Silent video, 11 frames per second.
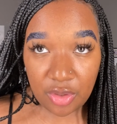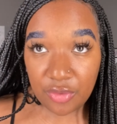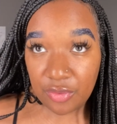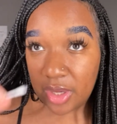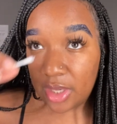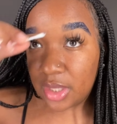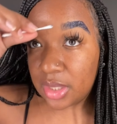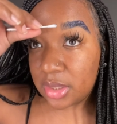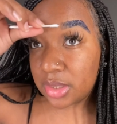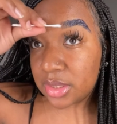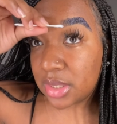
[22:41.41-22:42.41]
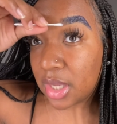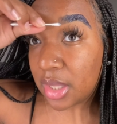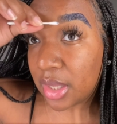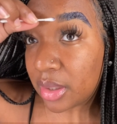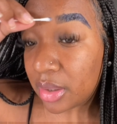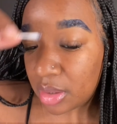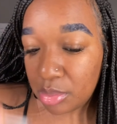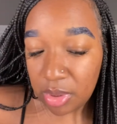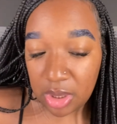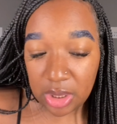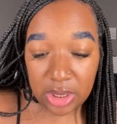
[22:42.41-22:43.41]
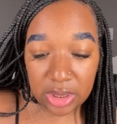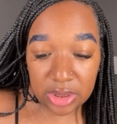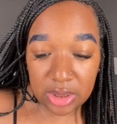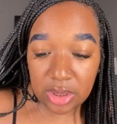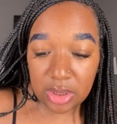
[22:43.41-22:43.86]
gradient. It's not like a complete